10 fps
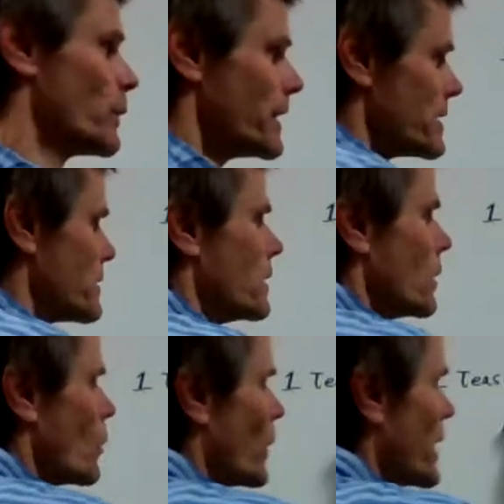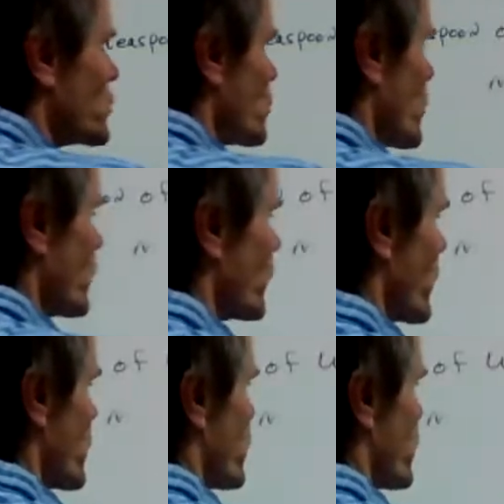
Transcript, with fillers: We need we need to refer to